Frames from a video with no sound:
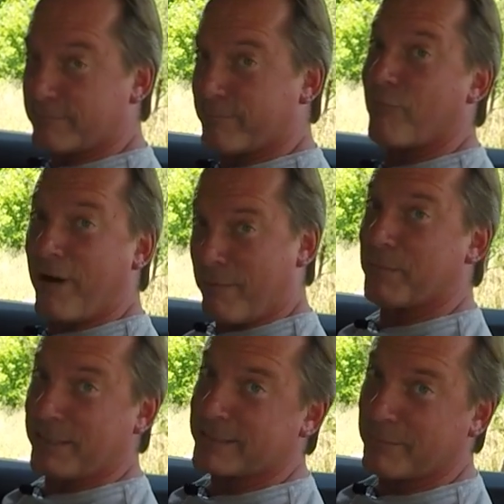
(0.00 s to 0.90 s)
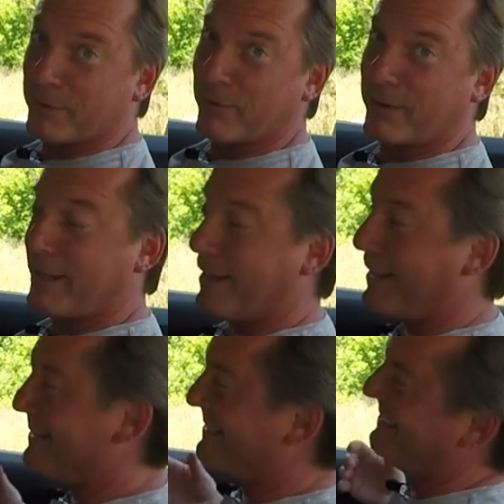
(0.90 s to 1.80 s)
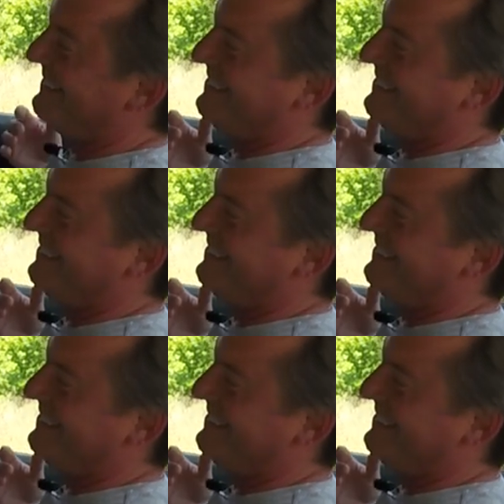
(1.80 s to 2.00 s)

Probably somebody already has.